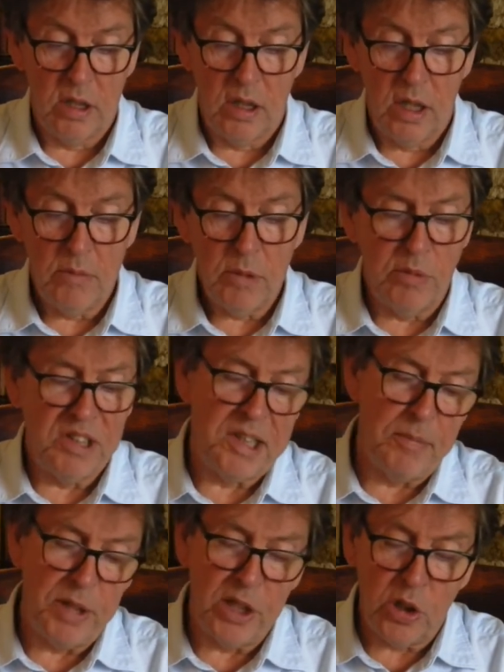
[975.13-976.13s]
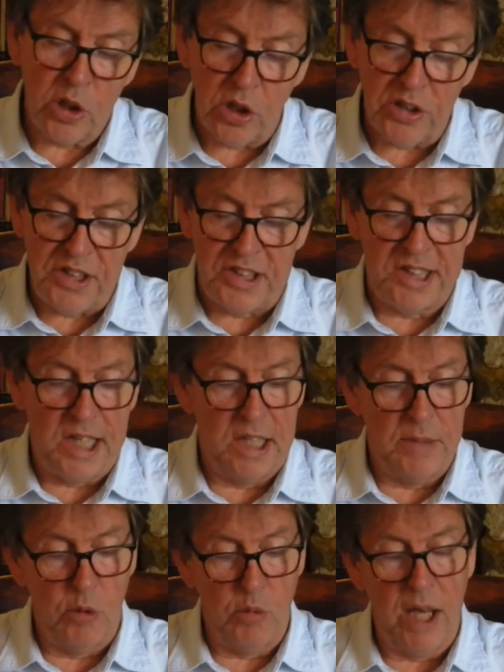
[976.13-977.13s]
But we simply couldn't send
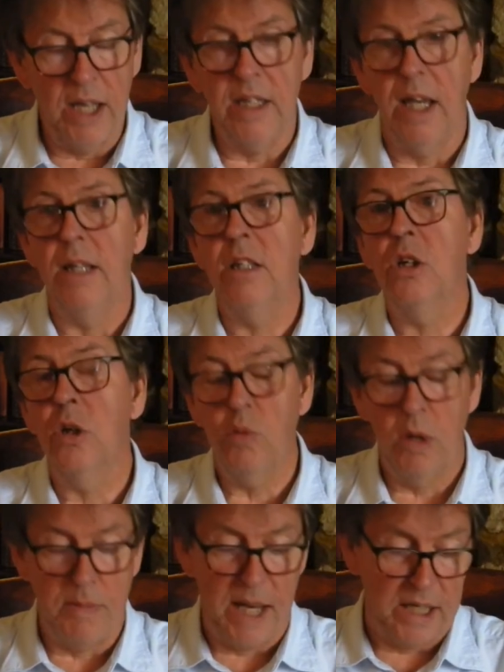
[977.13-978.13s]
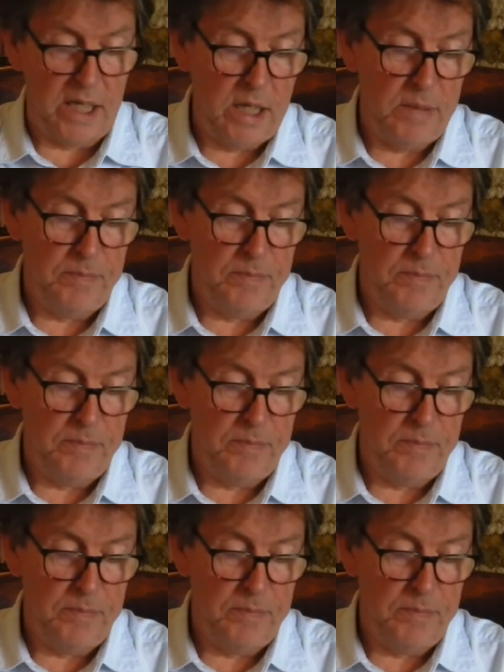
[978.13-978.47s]
him away again, could we, Maggie?"